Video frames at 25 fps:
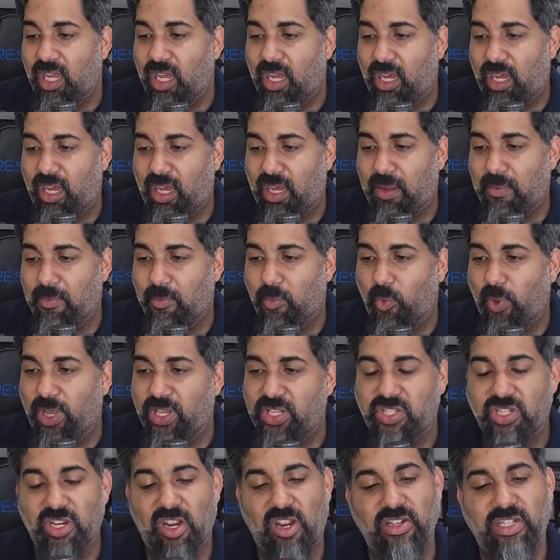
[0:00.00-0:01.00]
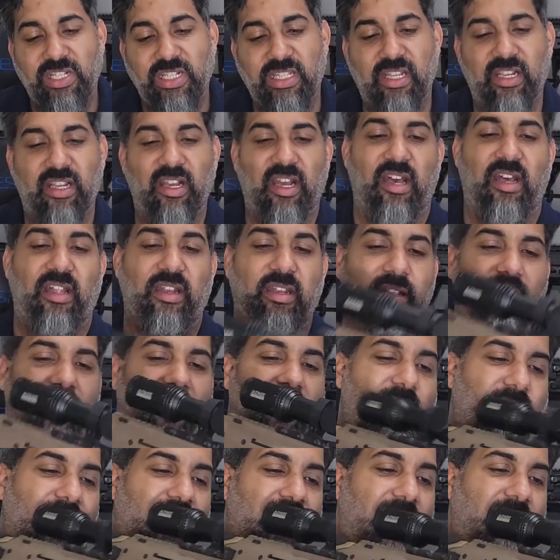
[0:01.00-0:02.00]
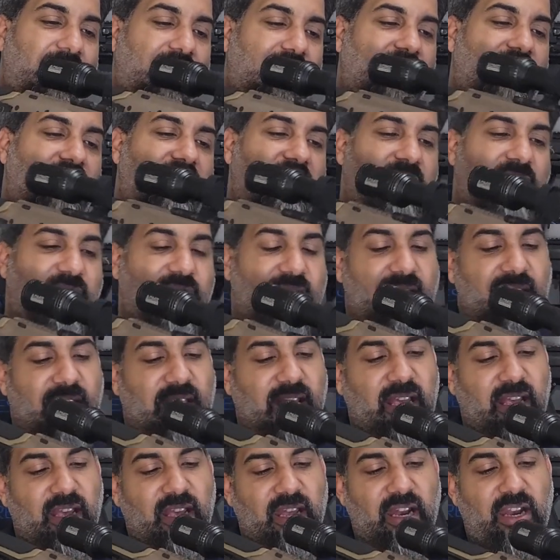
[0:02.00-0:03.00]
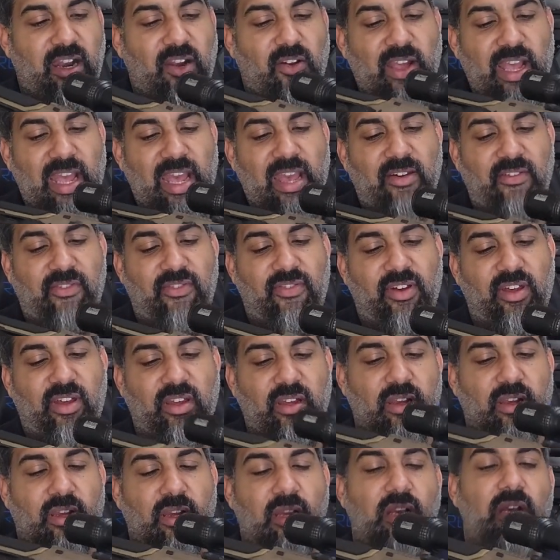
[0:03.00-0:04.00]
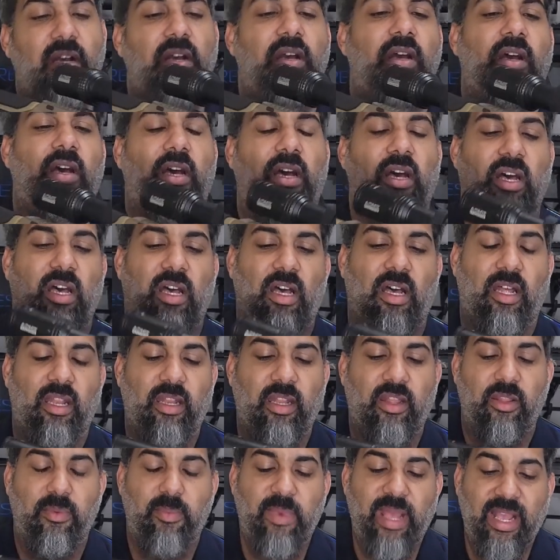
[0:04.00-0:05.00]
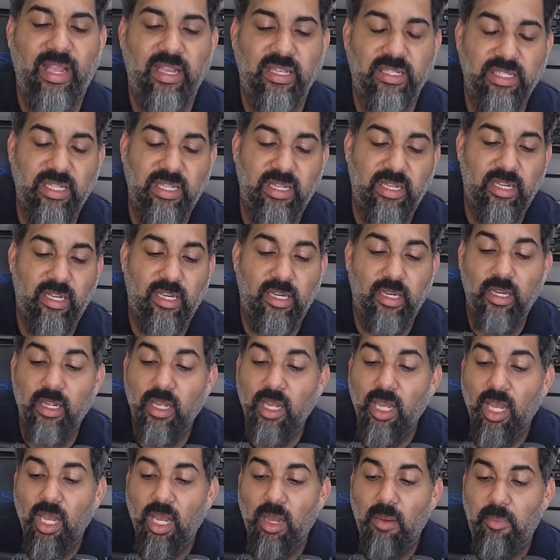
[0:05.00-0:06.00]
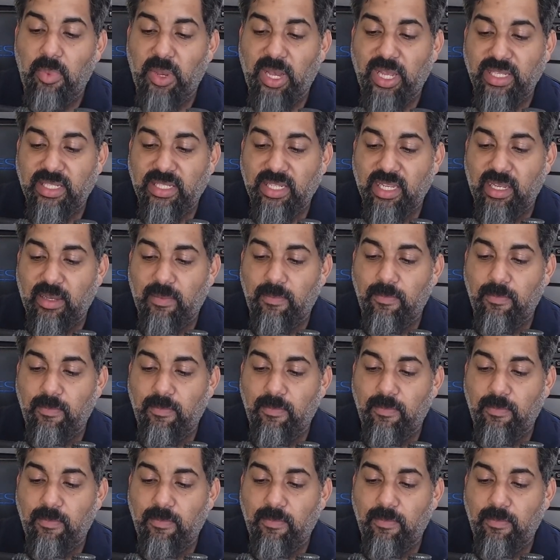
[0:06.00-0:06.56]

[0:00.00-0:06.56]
when charging the gun, and let's just say, and I don't have another magazine here, but